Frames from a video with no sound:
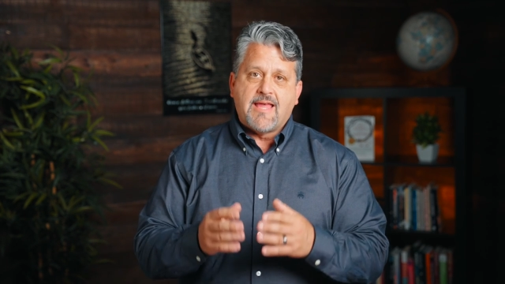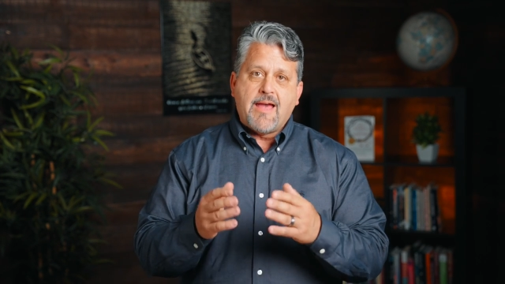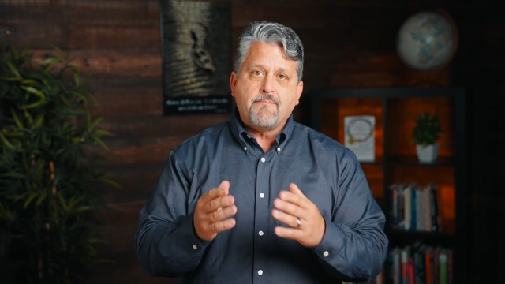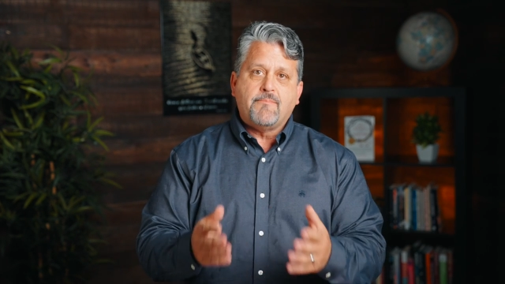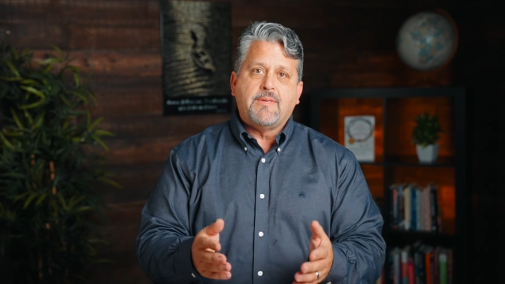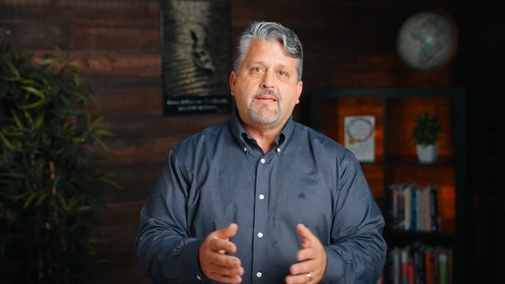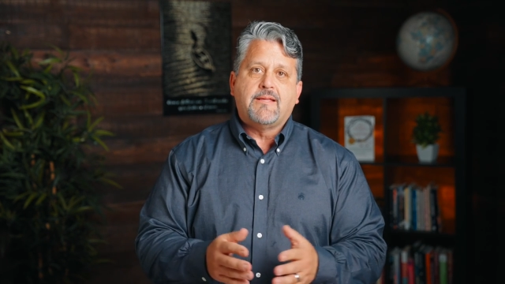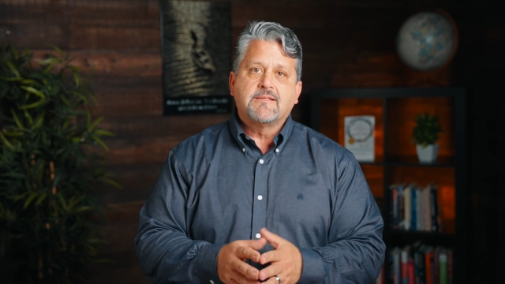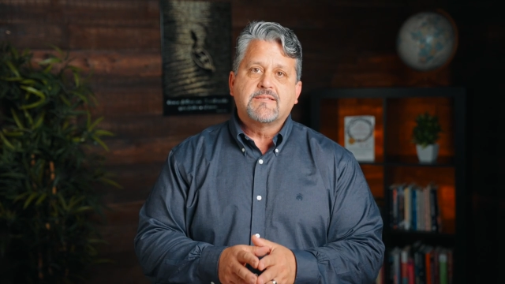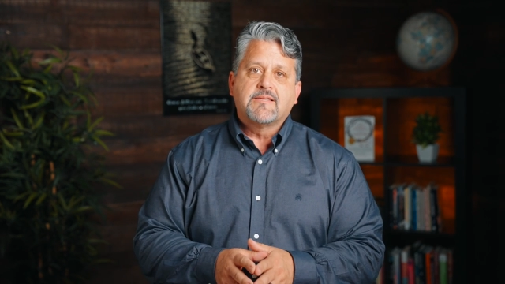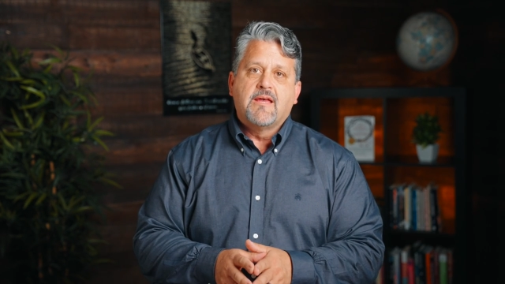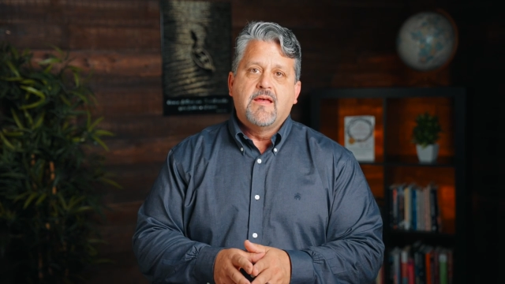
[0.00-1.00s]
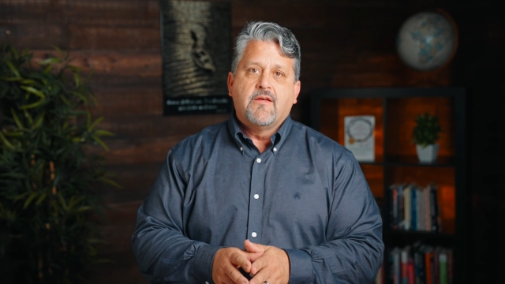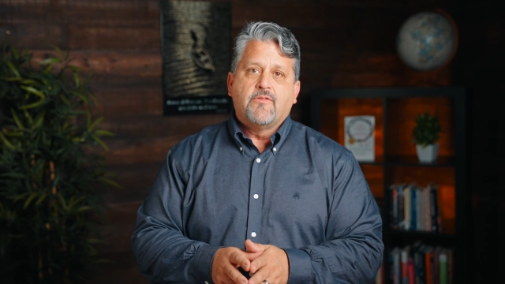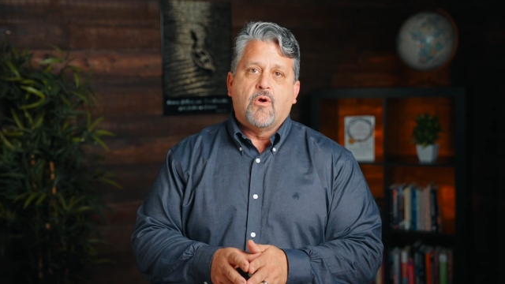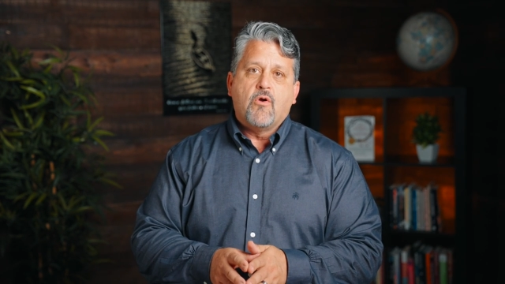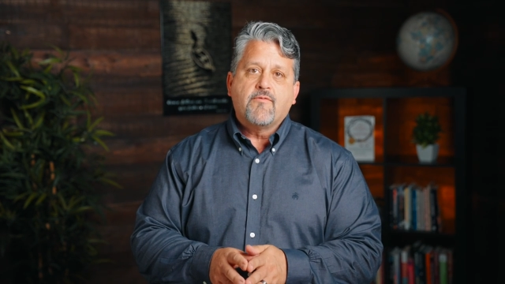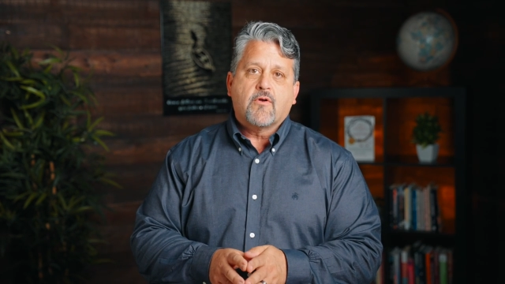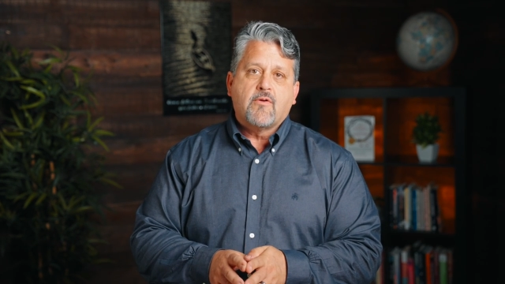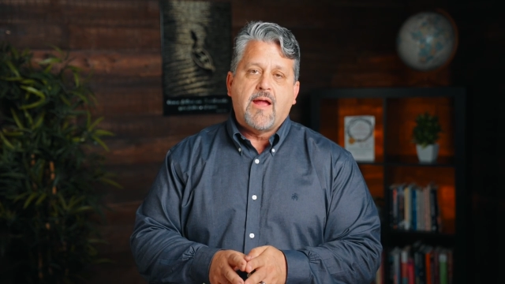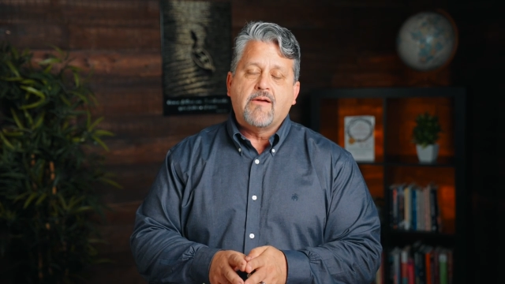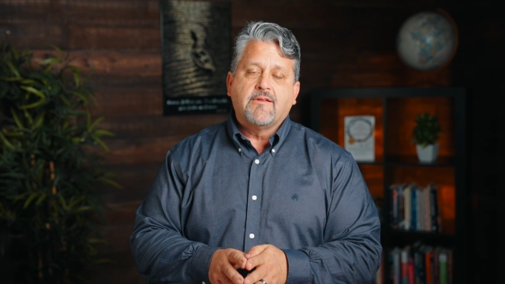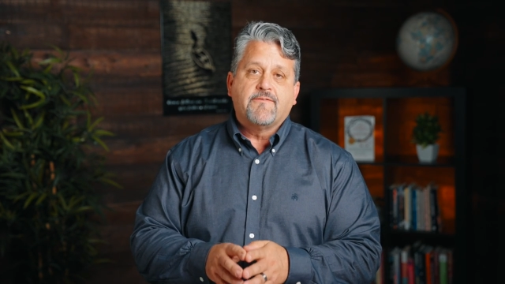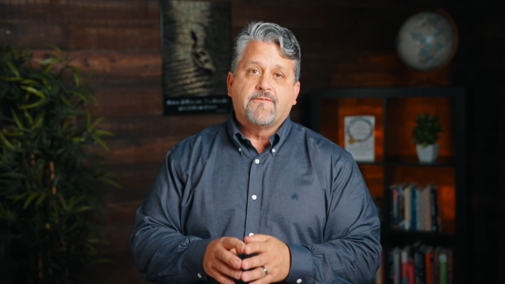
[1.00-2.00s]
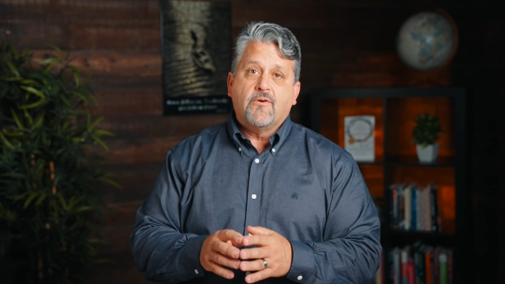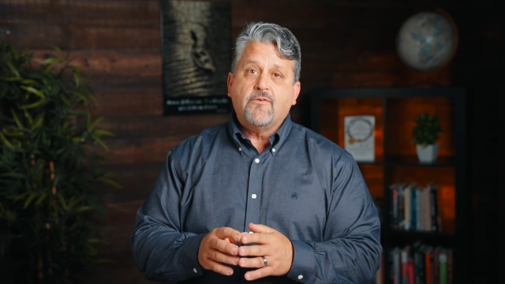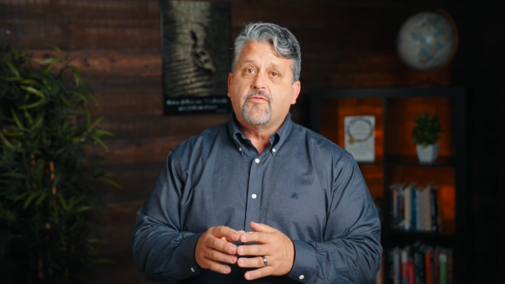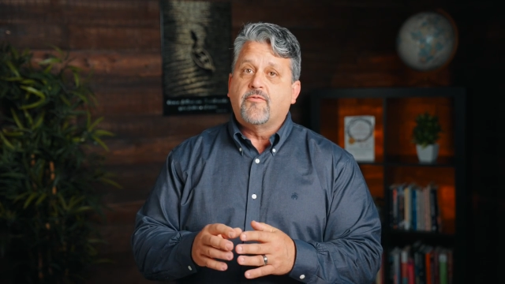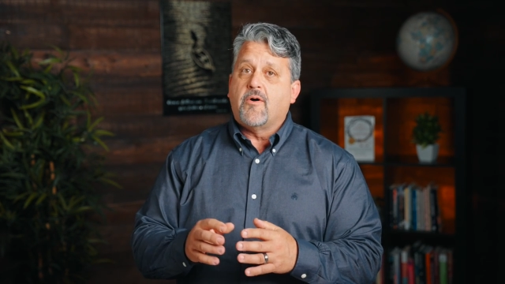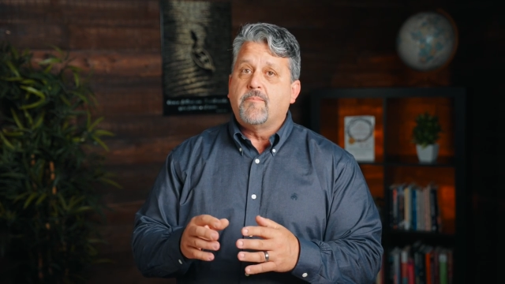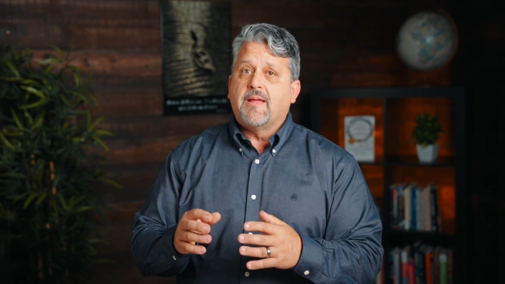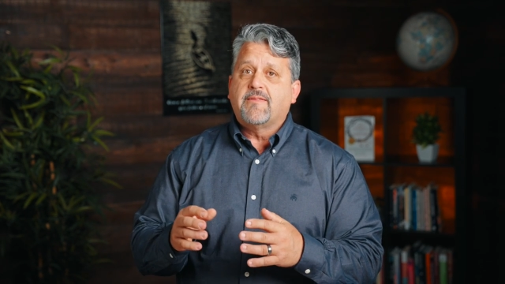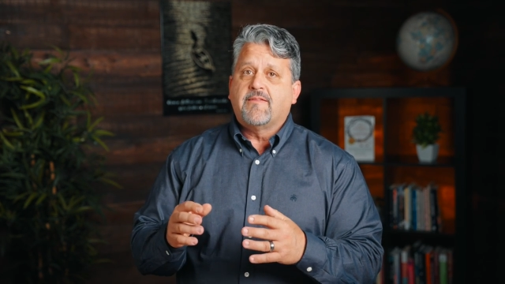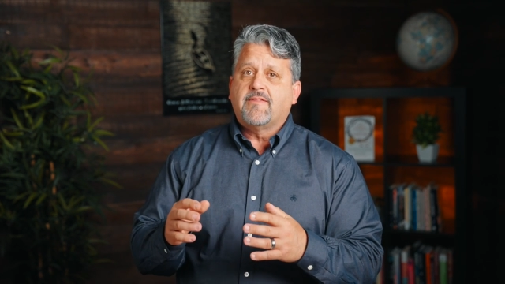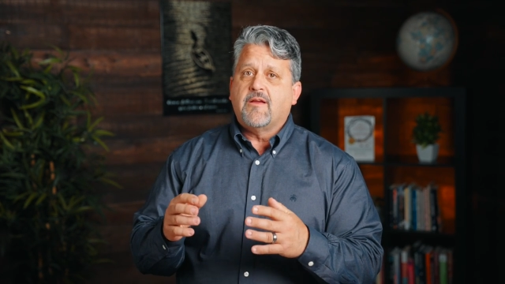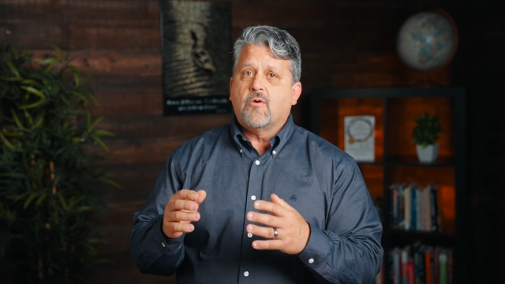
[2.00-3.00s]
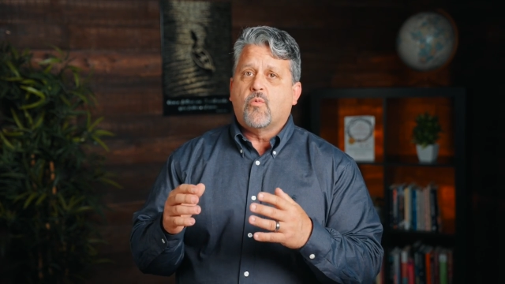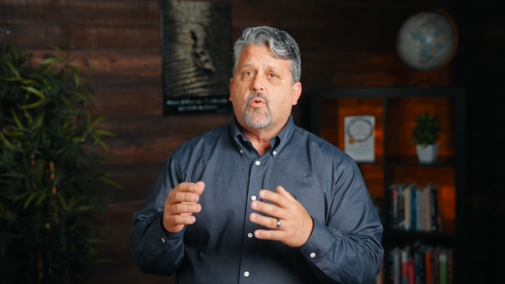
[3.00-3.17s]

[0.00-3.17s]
That means the overcrowding, first of all, meant that there